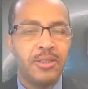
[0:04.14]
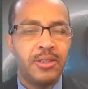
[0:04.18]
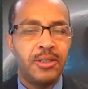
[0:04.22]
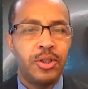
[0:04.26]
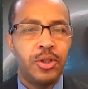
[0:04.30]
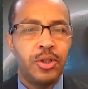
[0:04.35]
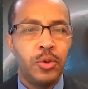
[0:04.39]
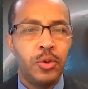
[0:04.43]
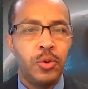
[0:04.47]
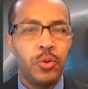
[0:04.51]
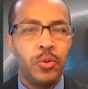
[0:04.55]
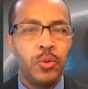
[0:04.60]

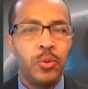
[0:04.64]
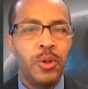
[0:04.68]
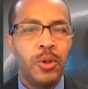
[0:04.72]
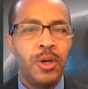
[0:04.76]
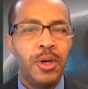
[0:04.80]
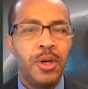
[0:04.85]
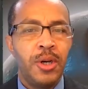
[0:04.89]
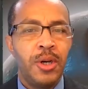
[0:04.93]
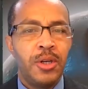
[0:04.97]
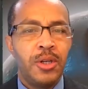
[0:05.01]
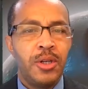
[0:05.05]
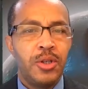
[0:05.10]

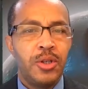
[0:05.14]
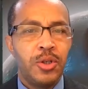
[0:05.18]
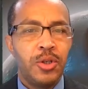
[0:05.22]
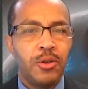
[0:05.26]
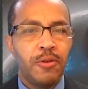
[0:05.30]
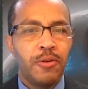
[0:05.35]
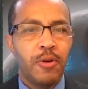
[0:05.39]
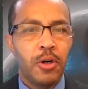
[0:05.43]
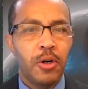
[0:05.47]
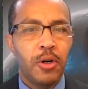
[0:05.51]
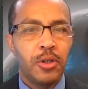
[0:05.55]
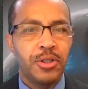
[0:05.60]
Two
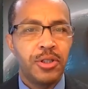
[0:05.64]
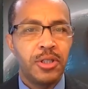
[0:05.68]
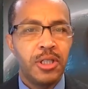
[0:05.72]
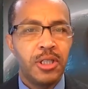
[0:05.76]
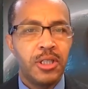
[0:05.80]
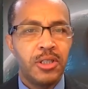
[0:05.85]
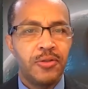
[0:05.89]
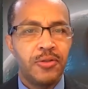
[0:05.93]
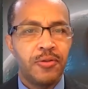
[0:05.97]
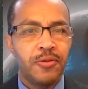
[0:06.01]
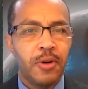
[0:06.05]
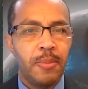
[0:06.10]

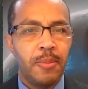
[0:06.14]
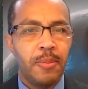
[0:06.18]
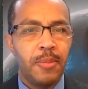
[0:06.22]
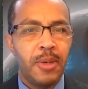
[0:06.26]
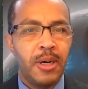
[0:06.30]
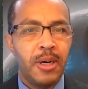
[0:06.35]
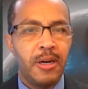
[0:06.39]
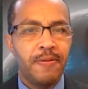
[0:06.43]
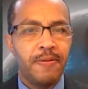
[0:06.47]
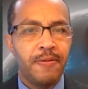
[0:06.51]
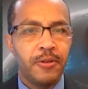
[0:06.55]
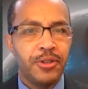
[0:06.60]
universities
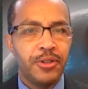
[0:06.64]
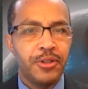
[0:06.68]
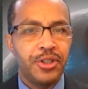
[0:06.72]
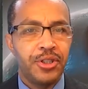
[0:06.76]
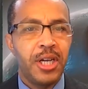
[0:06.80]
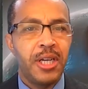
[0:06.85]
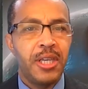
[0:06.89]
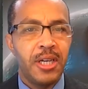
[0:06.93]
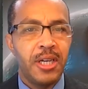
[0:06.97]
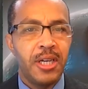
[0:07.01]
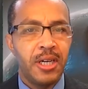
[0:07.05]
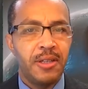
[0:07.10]
from uh,
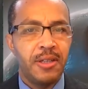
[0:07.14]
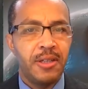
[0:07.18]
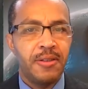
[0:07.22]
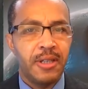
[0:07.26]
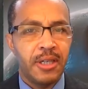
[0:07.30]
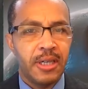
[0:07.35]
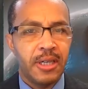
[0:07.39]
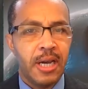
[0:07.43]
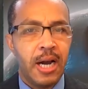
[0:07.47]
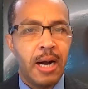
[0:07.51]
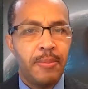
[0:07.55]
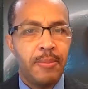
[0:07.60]
Virginia,
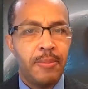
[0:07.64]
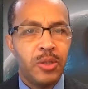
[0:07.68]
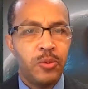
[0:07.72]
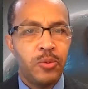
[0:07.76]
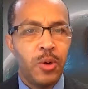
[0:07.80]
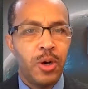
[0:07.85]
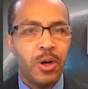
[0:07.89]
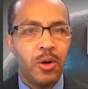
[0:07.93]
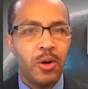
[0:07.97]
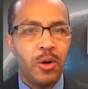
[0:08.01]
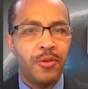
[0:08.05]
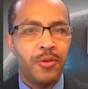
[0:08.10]
the
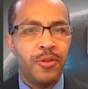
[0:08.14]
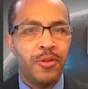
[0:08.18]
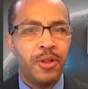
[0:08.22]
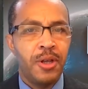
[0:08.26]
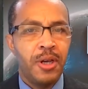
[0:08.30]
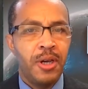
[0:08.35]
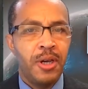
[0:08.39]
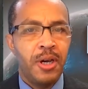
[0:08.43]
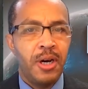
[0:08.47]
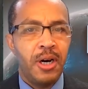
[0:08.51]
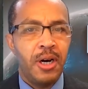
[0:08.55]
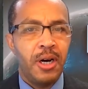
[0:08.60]
Commonwealth.
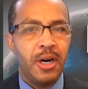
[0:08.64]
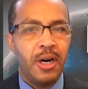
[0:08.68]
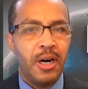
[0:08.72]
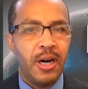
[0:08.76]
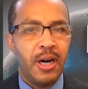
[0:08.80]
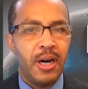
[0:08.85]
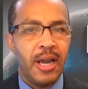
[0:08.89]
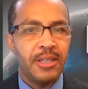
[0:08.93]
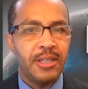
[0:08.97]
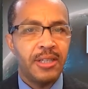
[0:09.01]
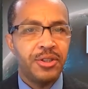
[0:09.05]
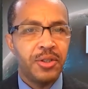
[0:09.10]

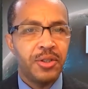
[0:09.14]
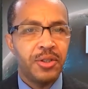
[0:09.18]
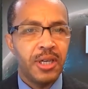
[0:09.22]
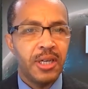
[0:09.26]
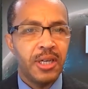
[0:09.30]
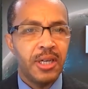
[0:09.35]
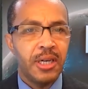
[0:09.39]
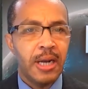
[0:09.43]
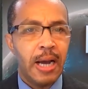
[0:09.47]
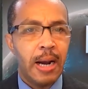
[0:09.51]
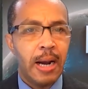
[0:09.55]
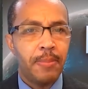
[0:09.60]
Uh, as you
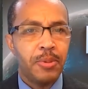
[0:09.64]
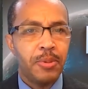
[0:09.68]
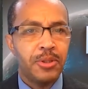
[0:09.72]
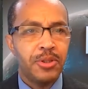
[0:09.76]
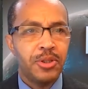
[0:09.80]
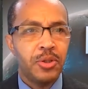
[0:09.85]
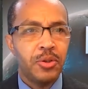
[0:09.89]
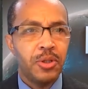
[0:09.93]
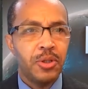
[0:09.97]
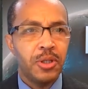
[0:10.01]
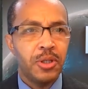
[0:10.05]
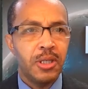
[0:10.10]
get an
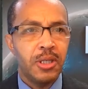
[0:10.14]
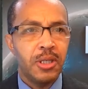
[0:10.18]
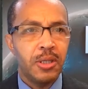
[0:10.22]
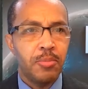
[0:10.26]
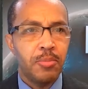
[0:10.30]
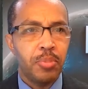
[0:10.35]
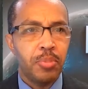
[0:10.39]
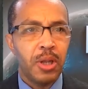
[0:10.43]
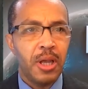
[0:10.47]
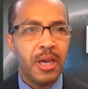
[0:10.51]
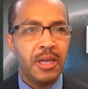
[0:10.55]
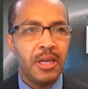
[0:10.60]
opportunity
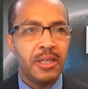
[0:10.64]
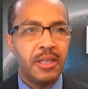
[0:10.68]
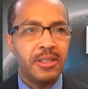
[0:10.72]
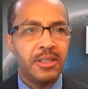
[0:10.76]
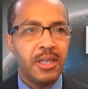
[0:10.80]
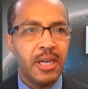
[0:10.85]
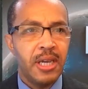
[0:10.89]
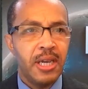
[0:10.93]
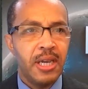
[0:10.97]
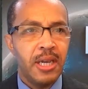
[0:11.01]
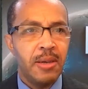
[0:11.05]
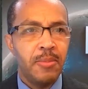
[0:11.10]
to play a
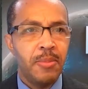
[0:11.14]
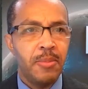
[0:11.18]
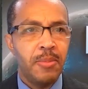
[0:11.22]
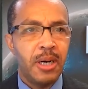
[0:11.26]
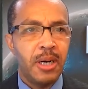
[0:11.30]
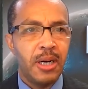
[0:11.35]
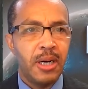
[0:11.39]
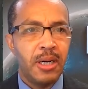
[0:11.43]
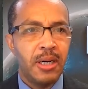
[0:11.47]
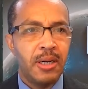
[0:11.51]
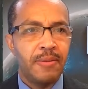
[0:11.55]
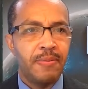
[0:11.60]
team
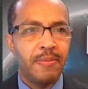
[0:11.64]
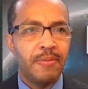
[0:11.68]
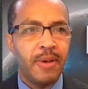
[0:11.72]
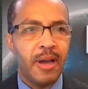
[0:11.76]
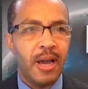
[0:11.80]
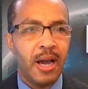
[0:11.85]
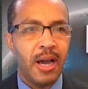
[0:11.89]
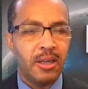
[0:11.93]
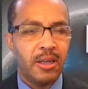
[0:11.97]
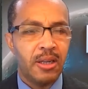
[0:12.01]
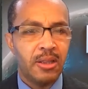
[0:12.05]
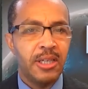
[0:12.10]
uh,
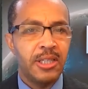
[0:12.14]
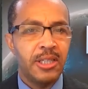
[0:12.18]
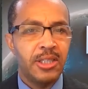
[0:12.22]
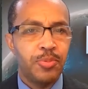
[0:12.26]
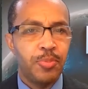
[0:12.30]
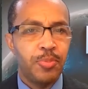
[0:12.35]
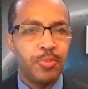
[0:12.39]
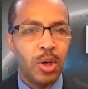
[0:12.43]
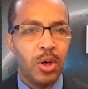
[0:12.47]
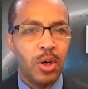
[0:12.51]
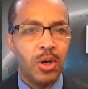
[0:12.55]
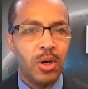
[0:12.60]
out of
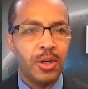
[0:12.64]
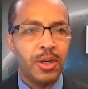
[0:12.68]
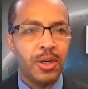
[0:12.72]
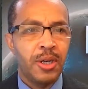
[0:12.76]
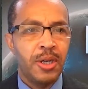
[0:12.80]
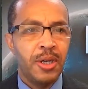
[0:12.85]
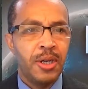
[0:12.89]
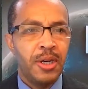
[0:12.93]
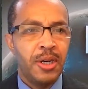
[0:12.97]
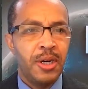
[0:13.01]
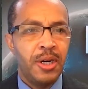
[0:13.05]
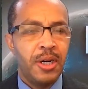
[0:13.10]

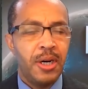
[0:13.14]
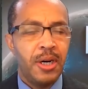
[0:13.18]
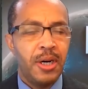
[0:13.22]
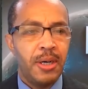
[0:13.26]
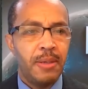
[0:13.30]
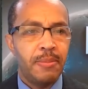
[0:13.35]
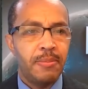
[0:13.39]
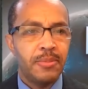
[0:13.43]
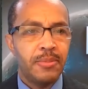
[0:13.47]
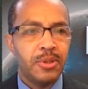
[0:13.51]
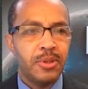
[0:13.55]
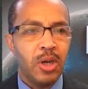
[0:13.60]
Lynchburg,
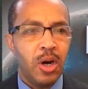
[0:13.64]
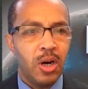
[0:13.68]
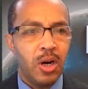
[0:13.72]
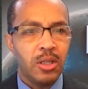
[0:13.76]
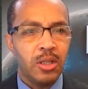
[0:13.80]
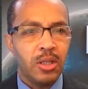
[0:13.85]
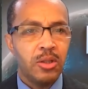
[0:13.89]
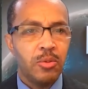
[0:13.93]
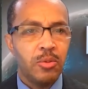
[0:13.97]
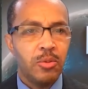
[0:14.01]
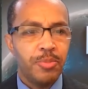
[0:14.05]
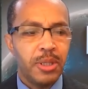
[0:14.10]
um,
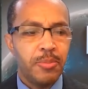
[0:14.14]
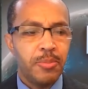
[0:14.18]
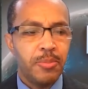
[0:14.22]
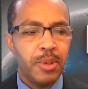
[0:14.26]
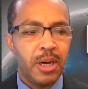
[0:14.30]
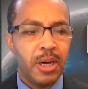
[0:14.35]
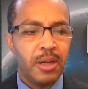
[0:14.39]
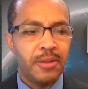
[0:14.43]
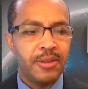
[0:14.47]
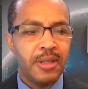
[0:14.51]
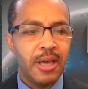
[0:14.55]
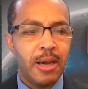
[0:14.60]
talk a little bit
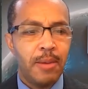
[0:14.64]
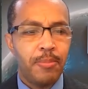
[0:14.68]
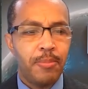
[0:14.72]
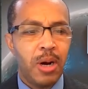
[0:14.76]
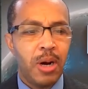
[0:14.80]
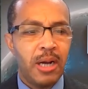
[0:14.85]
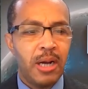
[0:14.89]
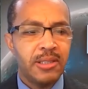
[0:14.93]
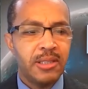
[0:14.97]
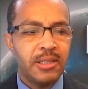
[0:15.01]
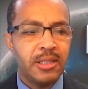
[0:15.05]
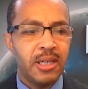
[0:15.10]
about that
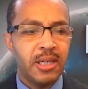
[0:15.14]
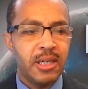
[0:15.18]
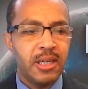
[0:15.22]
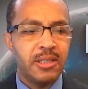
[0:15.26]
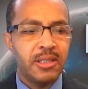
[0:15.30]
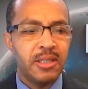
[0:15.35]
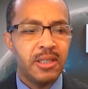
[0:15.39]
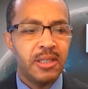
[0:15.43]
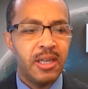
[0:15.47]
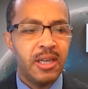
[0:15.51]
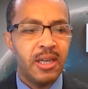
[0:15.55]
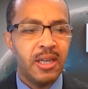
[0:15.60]

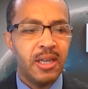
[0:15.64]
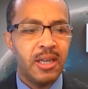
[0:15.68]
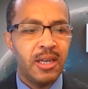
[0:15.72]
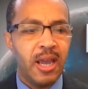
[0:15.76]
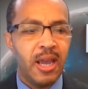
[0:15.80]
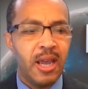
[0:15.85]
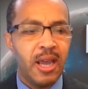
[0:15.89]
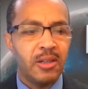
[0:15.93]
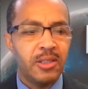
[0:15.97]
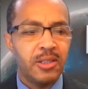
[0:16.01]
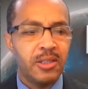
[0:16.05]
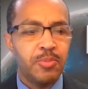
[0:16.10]
process
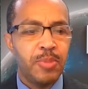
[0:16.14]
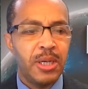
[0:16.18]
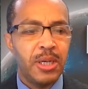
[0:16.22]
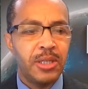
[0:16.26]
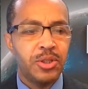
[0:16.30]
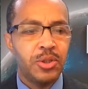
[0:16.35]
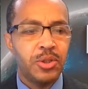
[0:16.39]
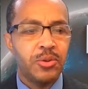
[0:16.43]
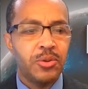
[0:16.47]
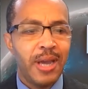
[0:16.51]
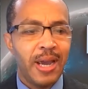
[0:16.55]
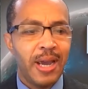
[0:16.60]
and how
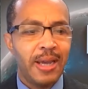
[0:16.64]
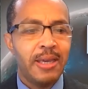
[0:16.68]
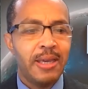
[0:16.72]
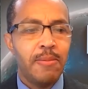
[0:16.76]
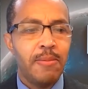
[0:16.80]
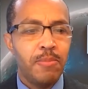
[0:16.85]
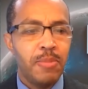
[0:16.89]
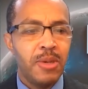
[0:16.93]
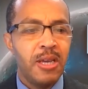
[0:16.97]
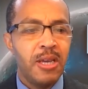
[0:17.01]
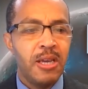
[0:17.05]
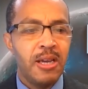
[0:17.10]
special that
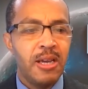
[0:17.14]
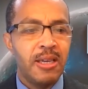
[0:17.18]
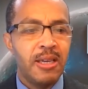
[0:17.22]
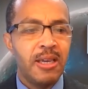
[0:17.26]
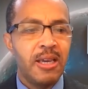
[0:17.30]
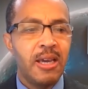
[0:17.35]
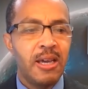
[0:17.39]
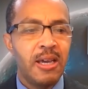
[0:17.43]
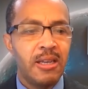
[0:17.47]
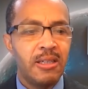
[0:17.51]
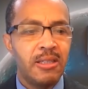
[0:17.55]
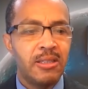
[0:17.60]
can be.
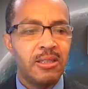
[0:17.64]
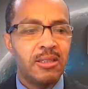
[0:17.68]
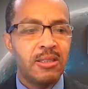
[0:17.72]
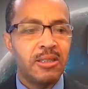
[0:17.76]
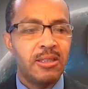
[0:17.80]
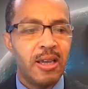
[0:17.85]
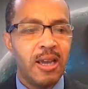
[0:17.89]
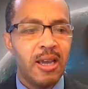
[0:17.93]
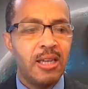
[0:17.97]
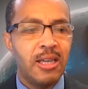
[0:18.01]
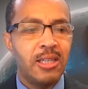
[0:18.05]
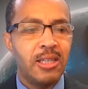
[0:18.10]
Again, it's
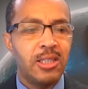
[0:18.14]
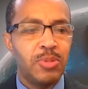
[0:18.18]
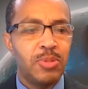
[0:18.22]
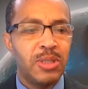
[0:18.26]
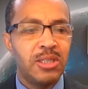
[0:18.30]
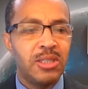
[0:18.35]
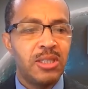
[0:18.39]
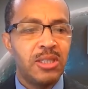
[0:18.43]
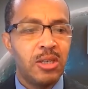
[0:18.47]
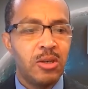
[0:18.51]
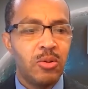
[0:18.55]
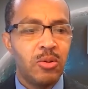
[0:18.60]
the
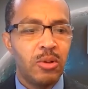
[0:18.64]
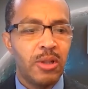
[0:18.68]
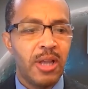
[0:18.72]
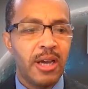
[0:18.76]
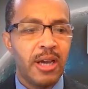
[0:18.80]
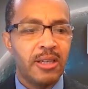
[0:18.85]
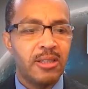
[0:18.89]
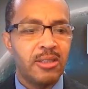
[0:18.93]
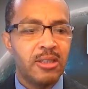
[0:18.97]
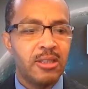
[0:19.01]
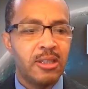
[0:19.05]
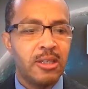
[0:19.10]
HBCU
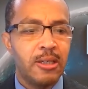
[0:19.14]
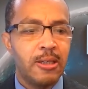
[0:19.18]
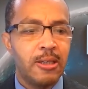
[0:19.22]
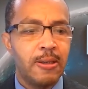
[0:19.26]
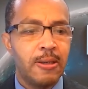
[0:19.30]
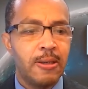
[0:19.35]
legacy.